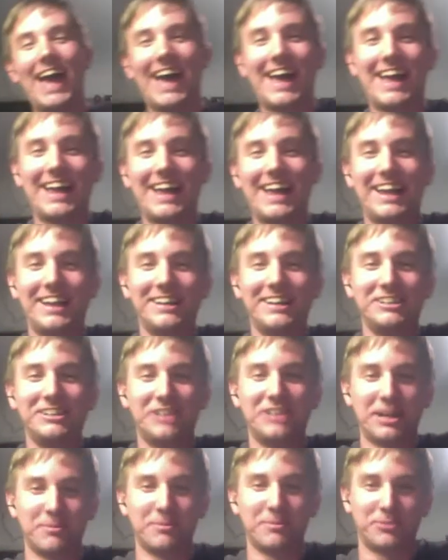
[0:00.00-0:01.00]
James is
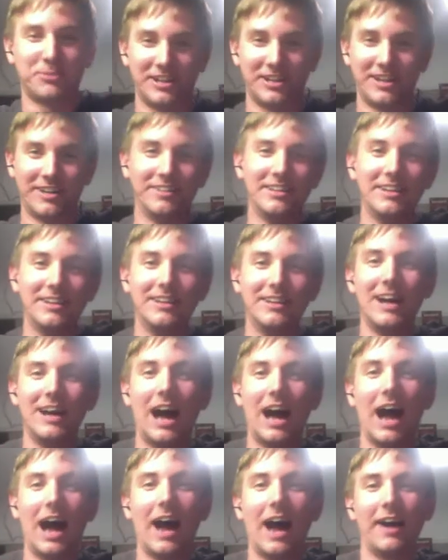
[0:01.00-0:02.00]
gone. I hope he
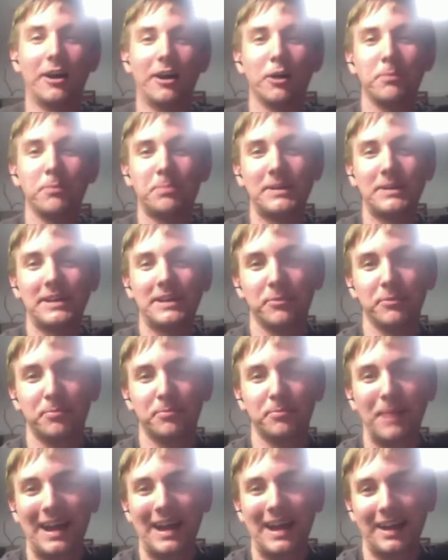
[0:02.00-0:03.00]
comes back because I was going
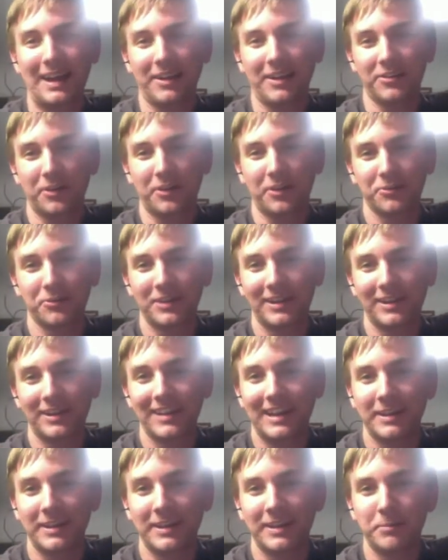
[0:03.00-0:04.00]
to let him choose
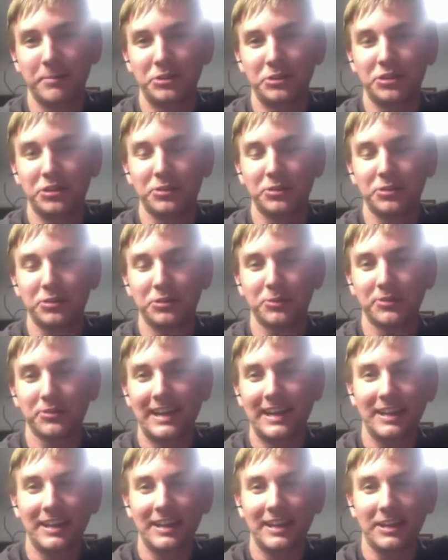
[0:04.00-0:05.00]
Nikki's
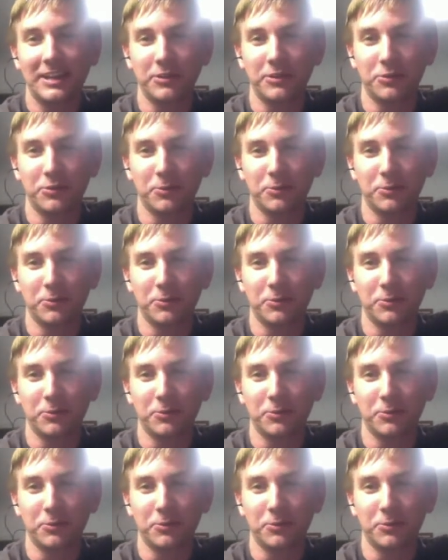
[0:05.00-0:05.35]
question.